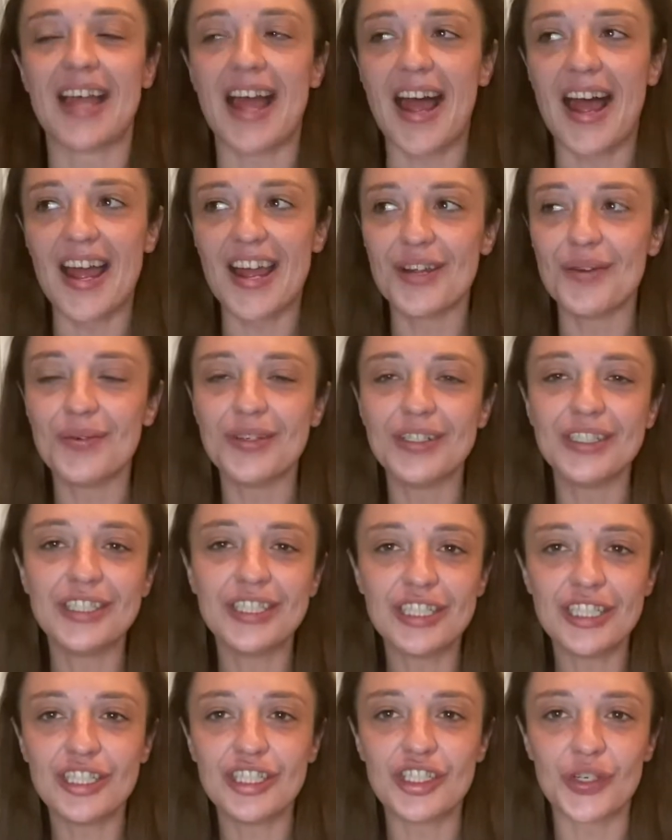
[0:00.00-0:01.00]
I went
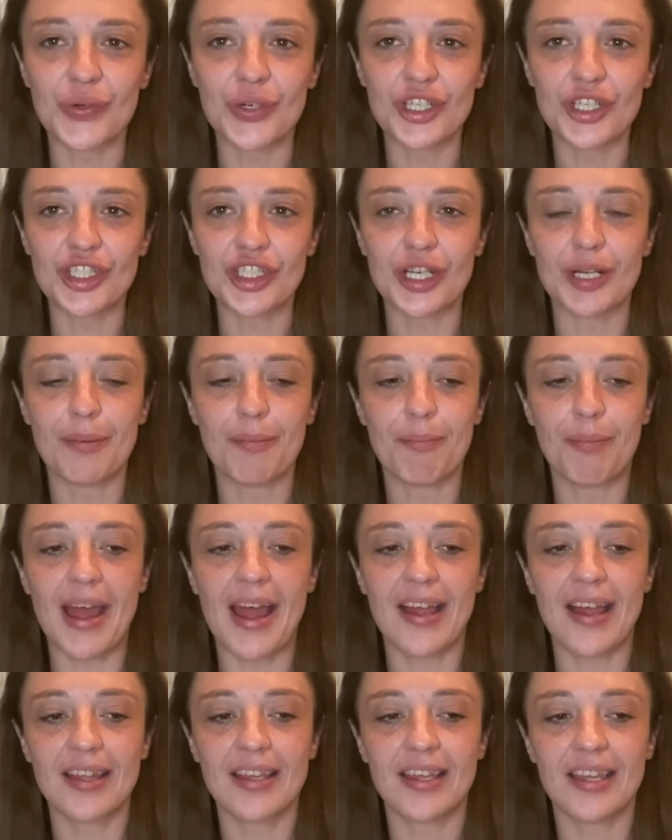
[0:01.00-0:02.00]
to Georgia
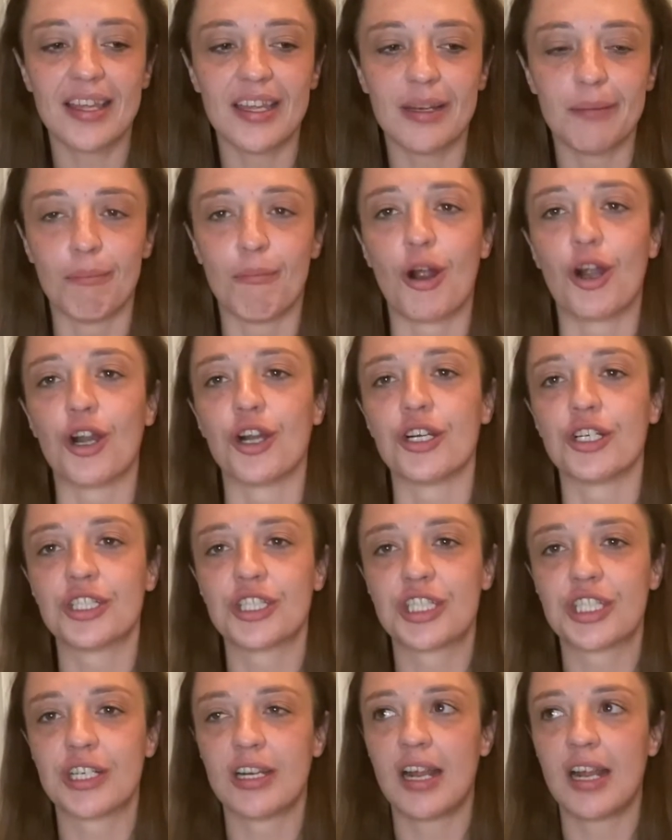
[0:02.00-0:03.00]
back in March.